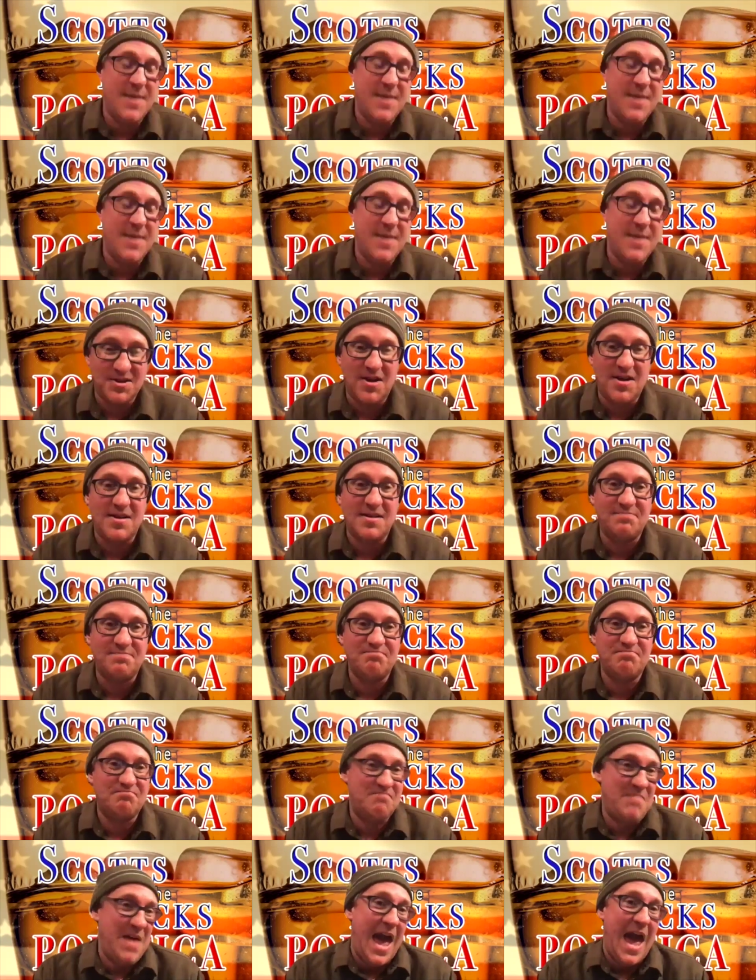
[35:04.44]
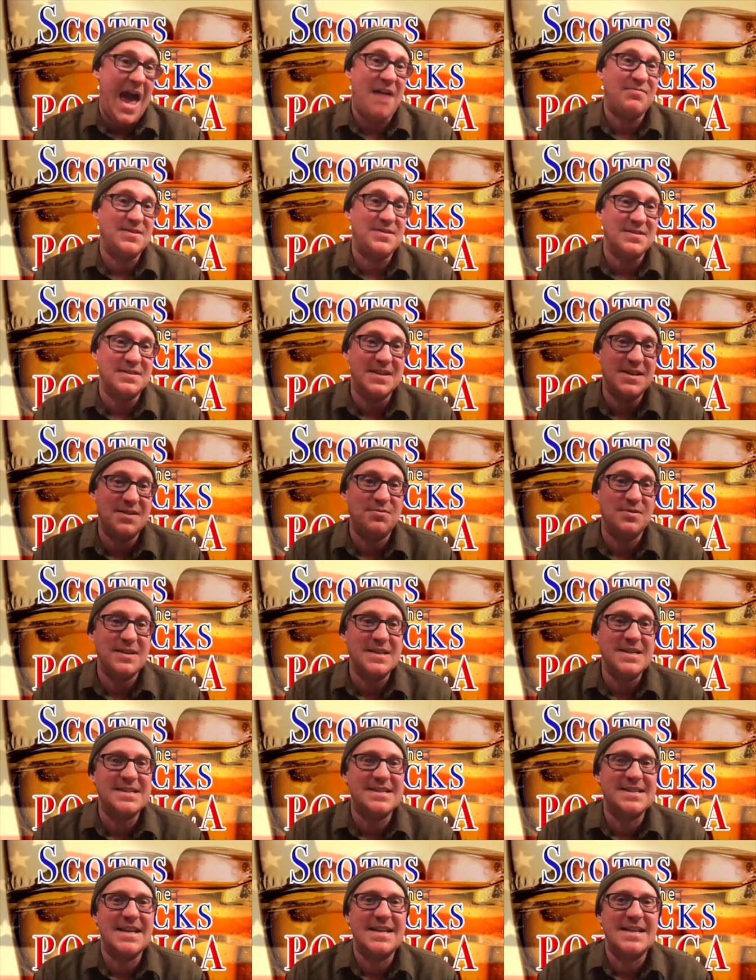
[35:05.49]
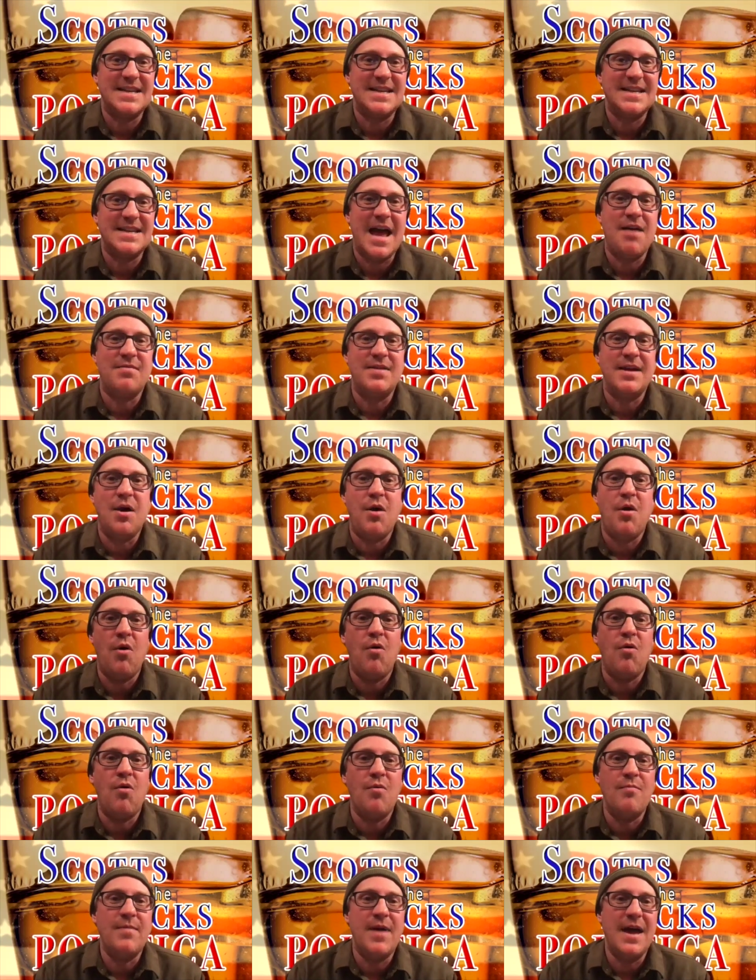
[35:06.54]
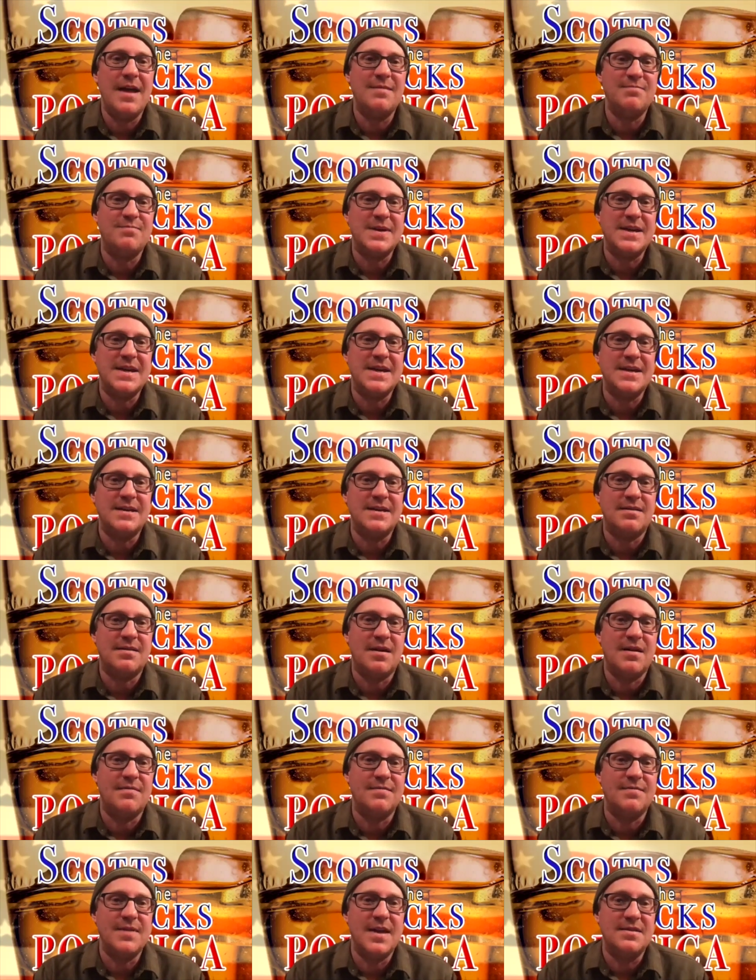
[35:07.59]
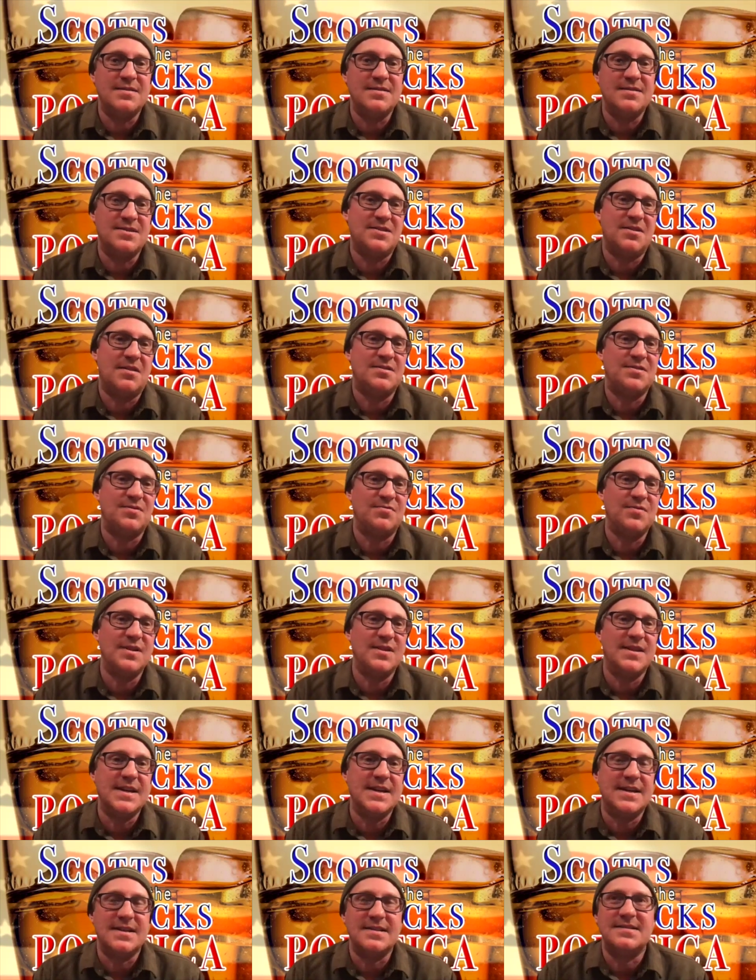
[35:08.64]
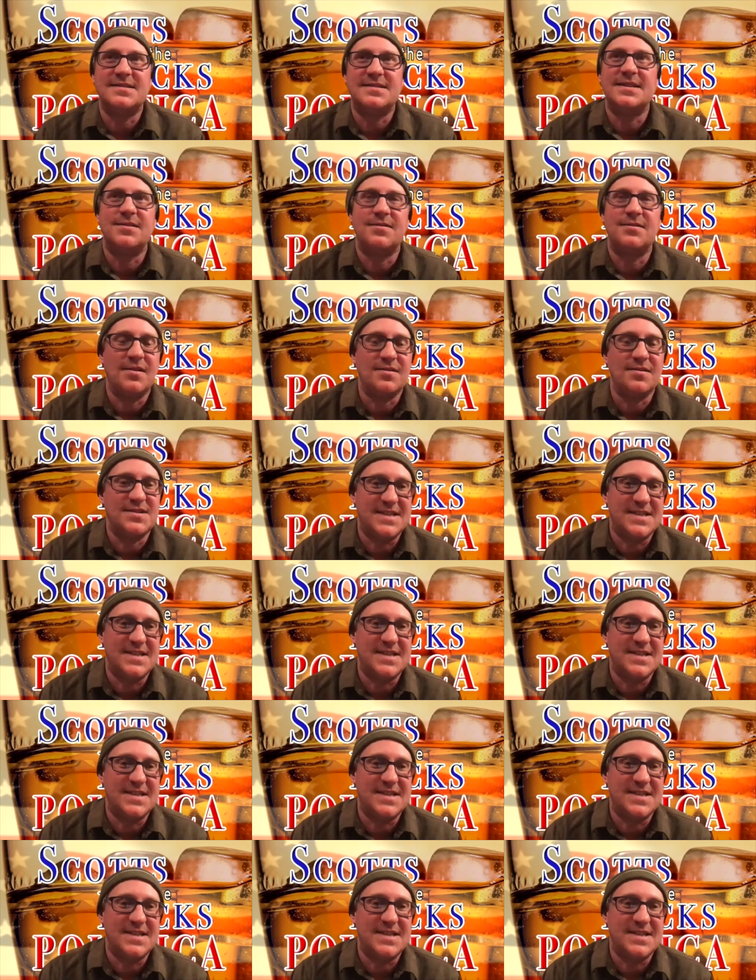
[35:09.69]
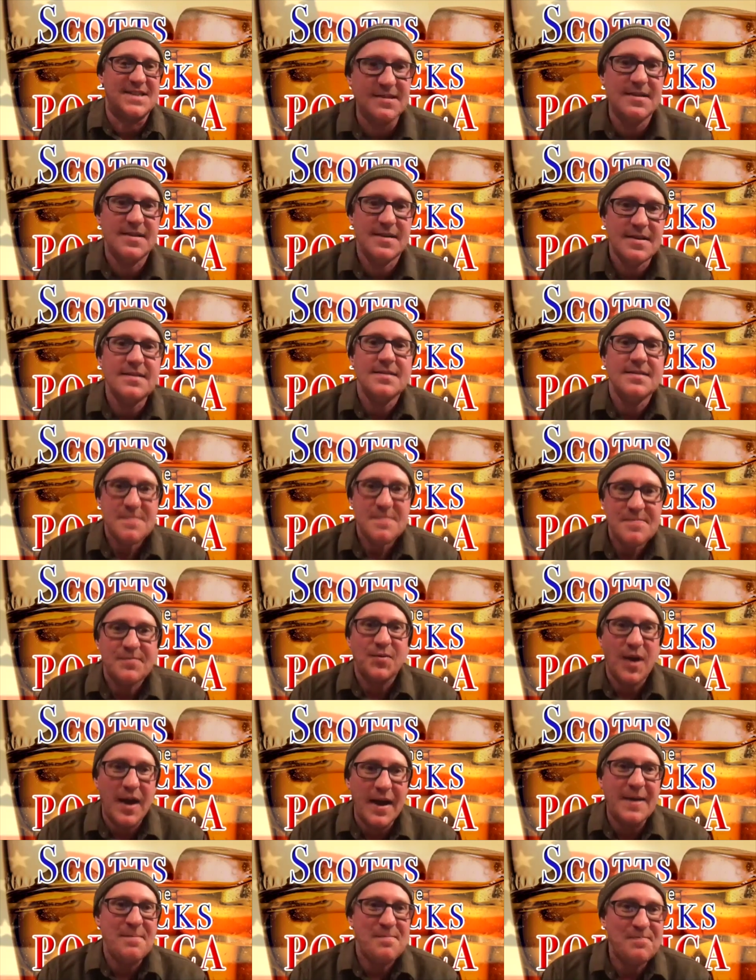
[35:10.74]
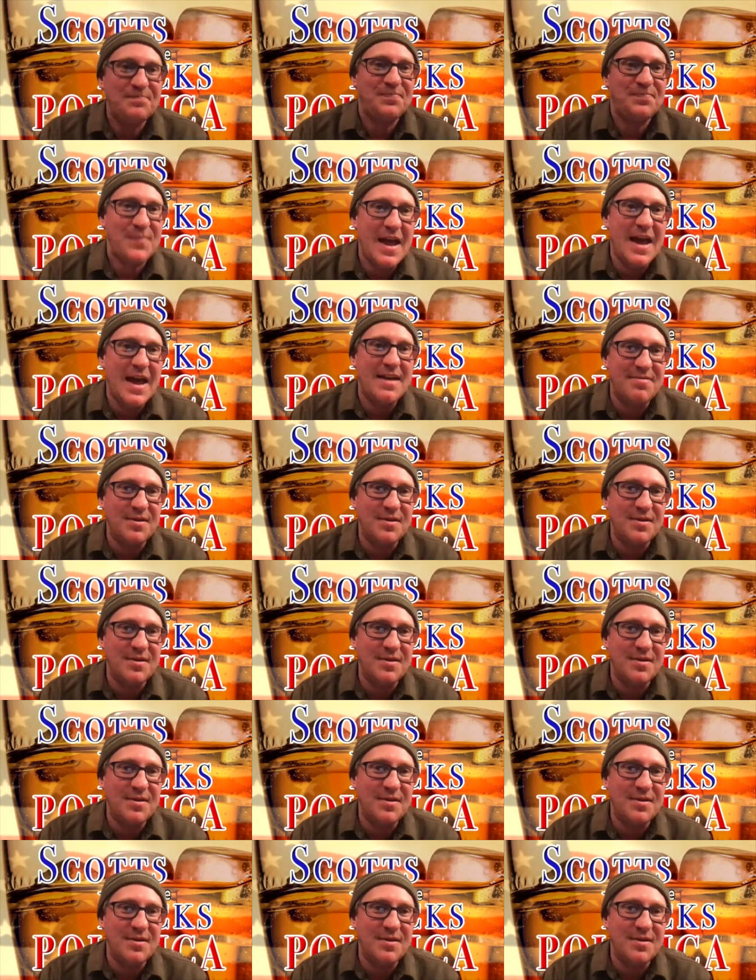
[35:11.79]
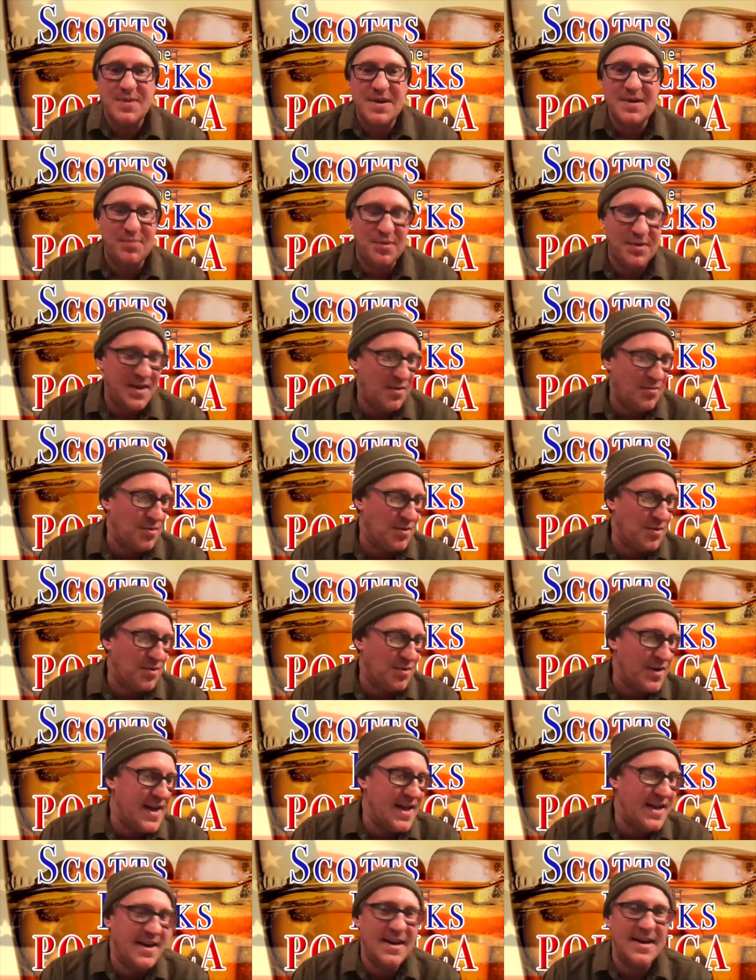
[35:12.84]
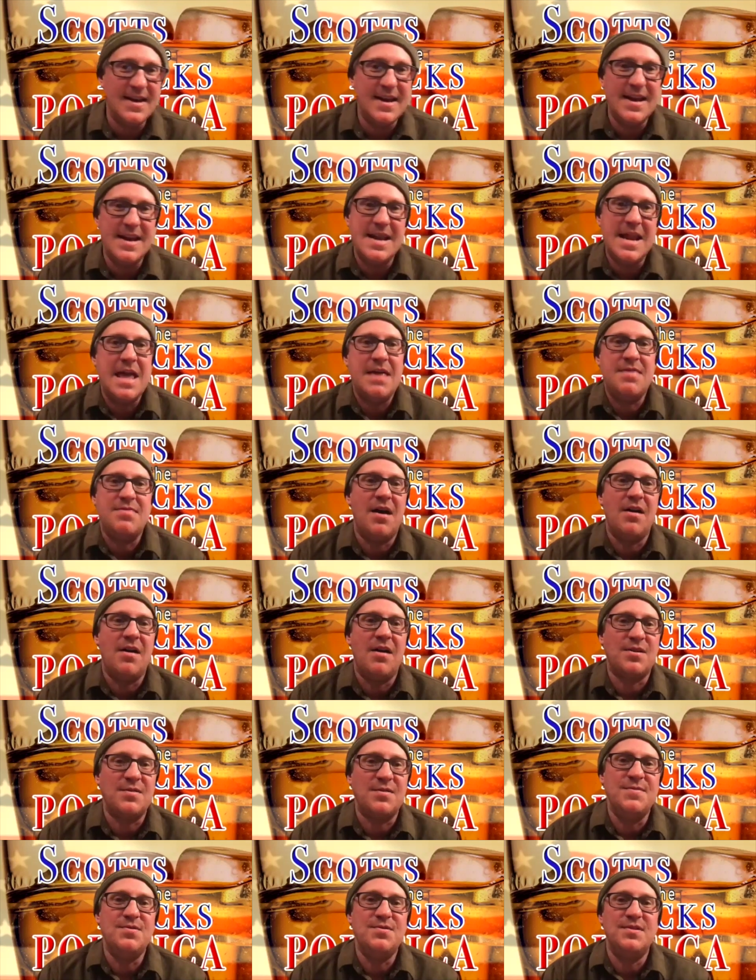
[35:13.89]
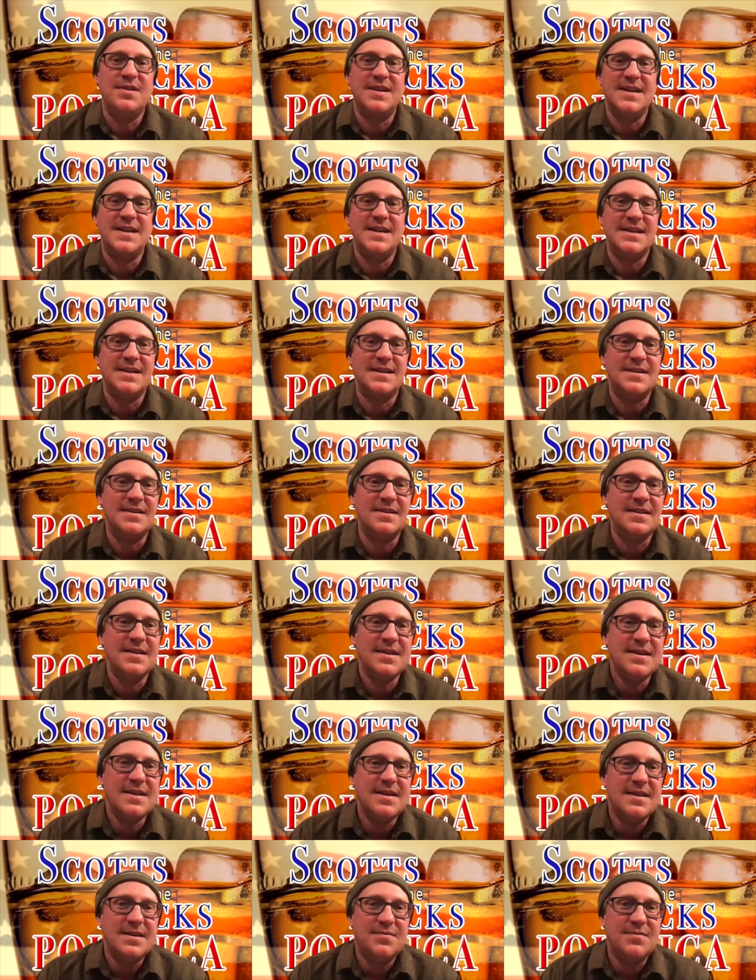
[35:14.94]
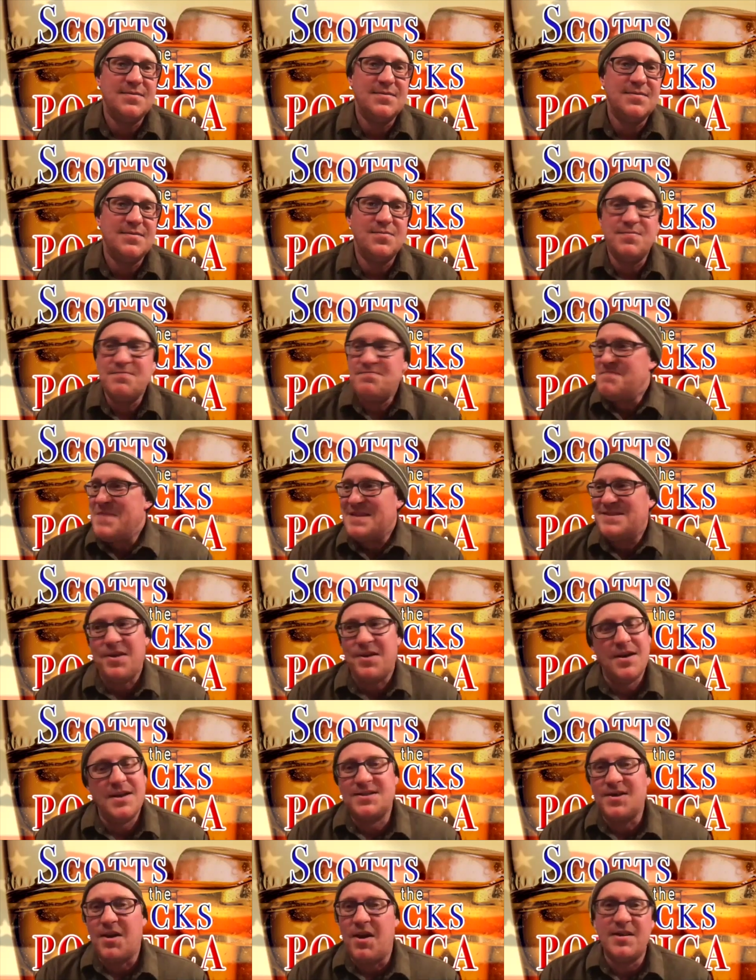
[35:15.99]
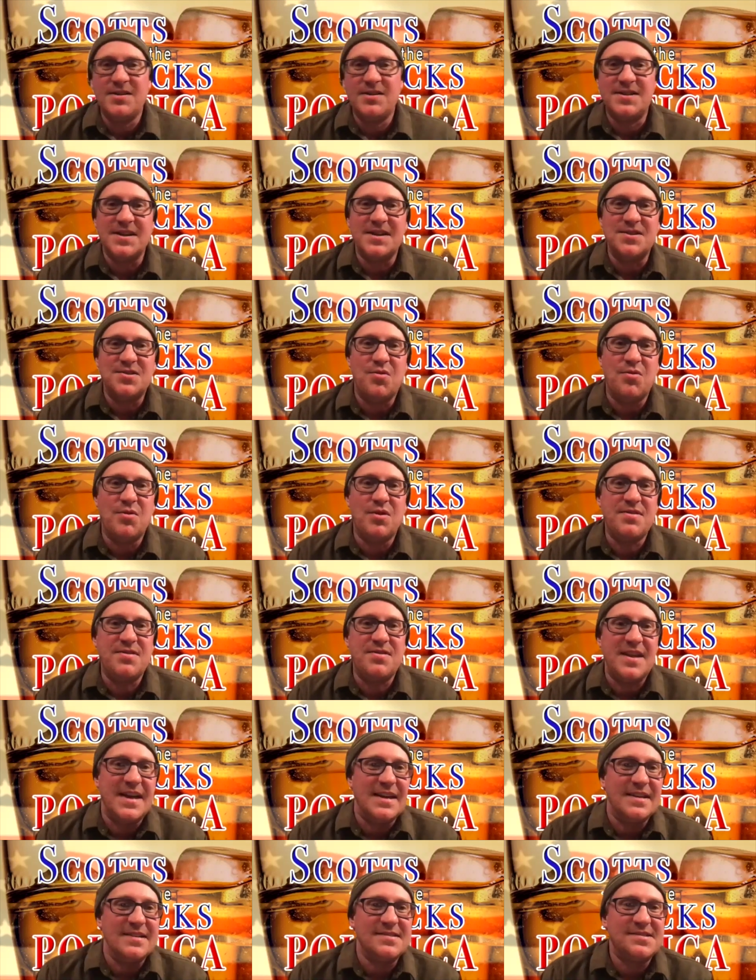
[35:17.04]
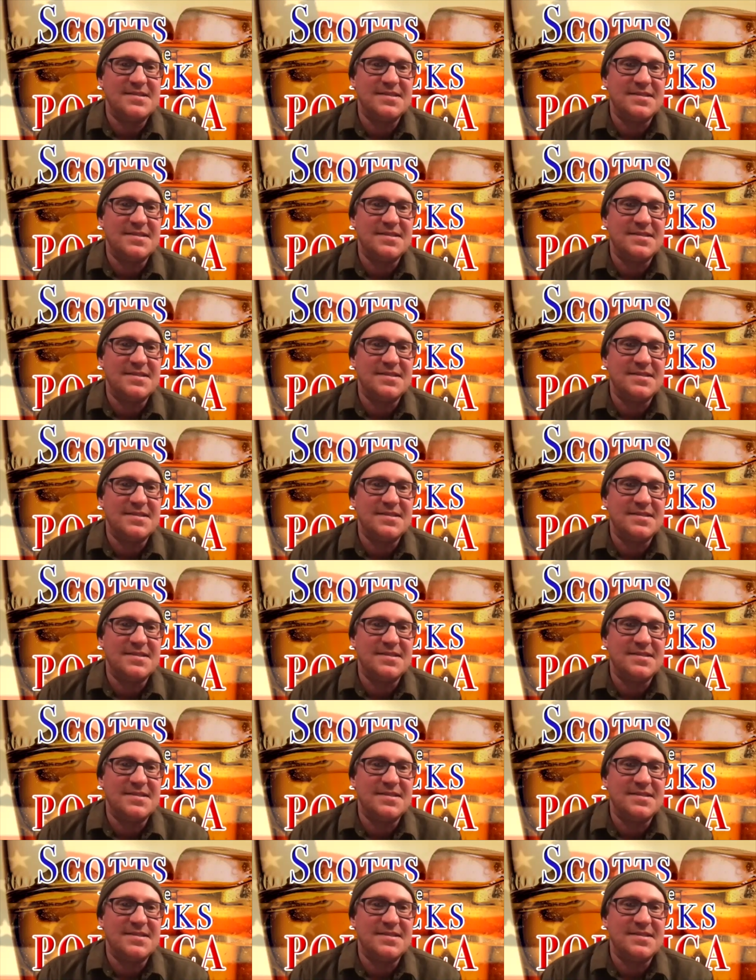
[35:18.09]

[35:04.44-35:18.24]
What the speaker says: all have to literally sit down at home and and start to really consider ourselves, right? And the groups of people that we're in our community, and it's hard to ignore things